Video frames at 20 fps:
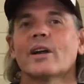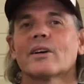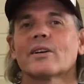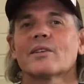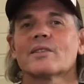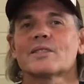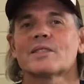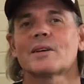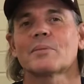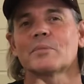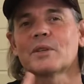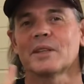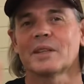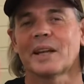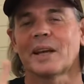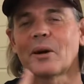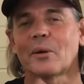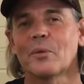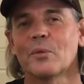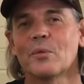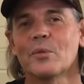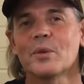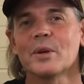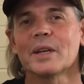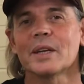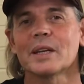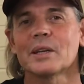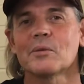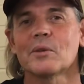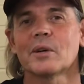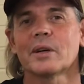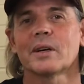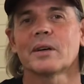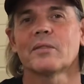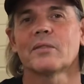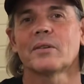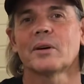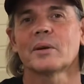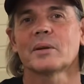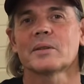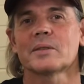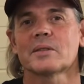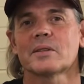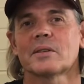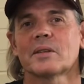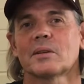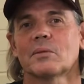I've got something that I really want to focus on,